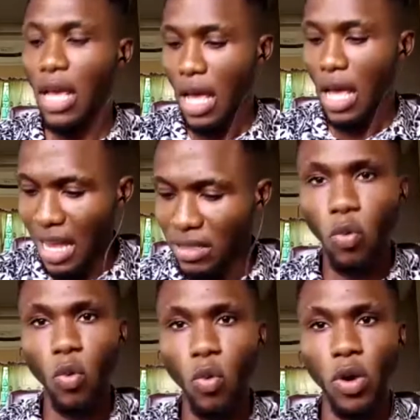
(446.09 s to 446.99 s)
And
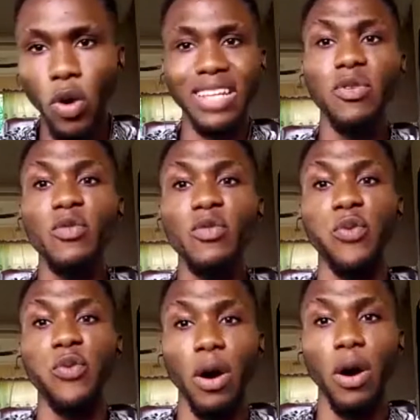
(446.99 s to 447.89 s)
one thing that even
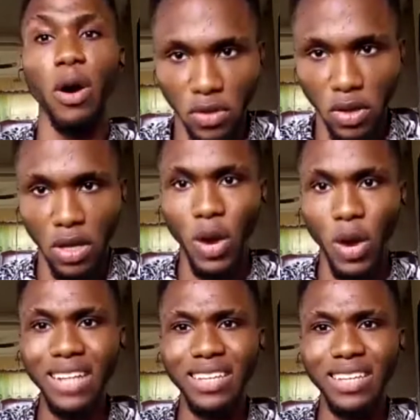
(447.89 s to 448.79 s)
fuels
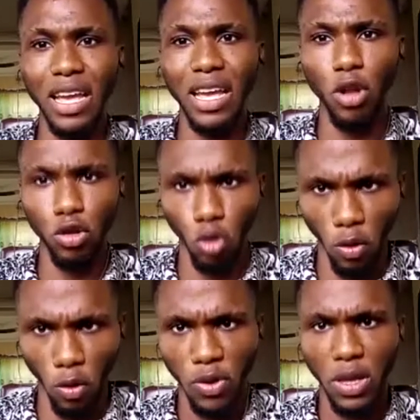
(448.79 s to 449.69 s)
why there is a lot of
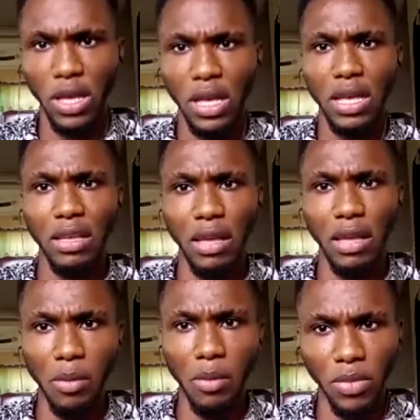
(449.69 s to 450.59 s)

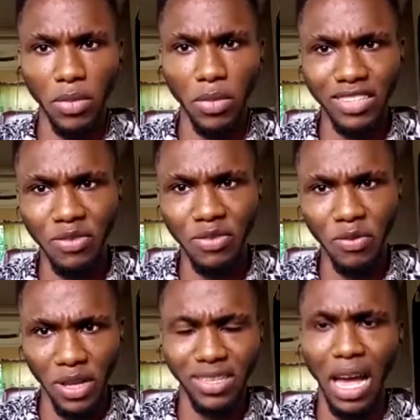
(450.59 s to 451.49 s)
HIV
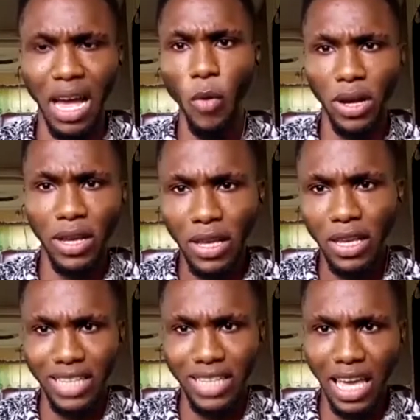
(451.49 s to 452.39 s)
rates among
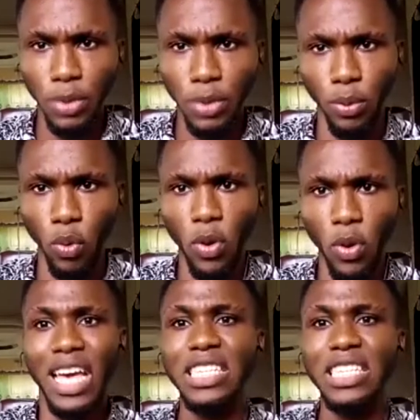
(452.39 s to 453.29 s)
gay people
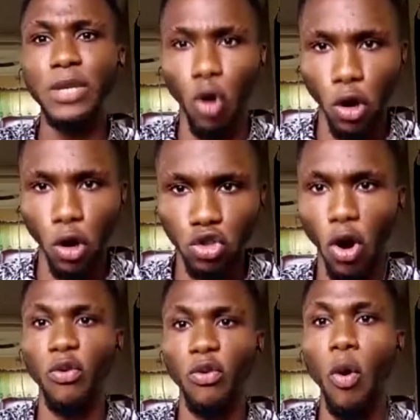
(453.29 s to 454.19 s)
is because of
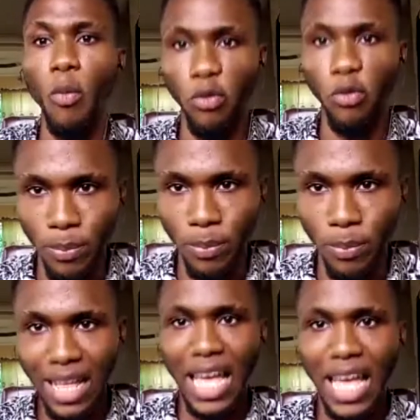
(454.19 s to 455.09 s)
homophobia
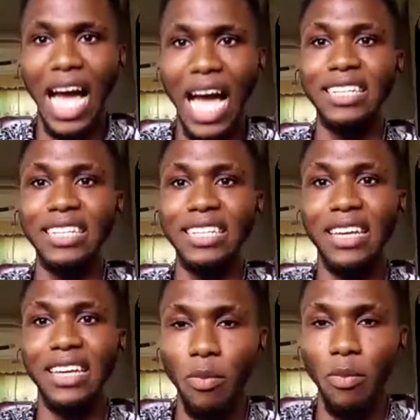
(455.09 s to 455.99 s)
and
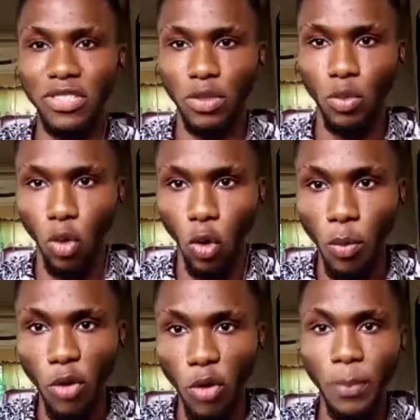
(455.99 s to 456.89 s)

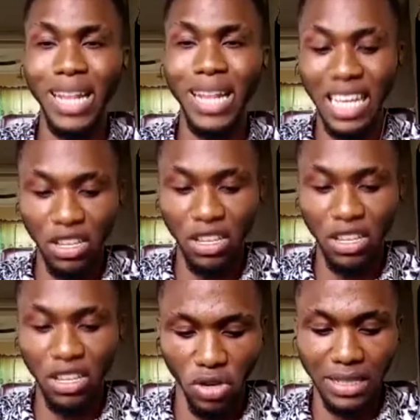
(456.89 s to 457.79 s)
homophobia and hatred
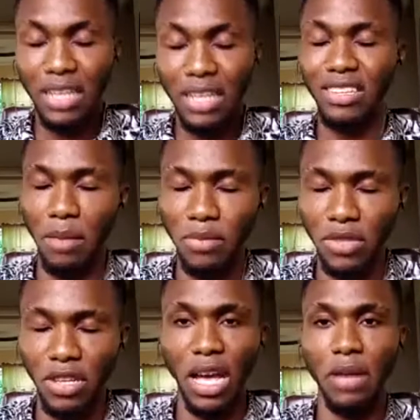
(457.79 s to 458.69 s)

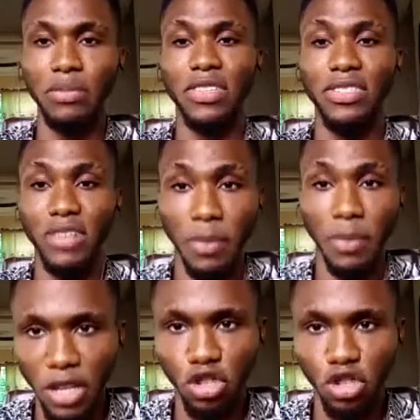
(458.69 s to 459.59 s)
and
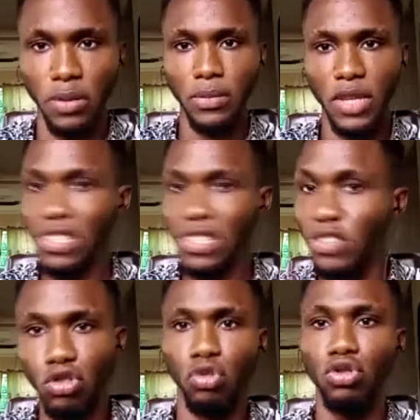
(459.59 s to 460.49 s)
discrimination. It's the
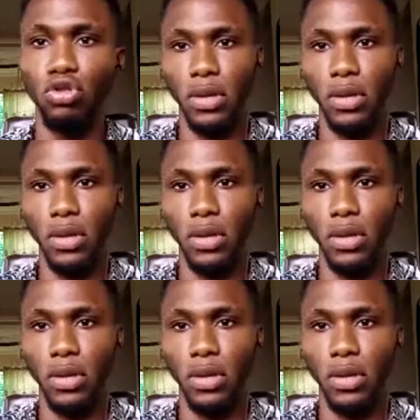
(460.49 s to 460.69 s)
truth.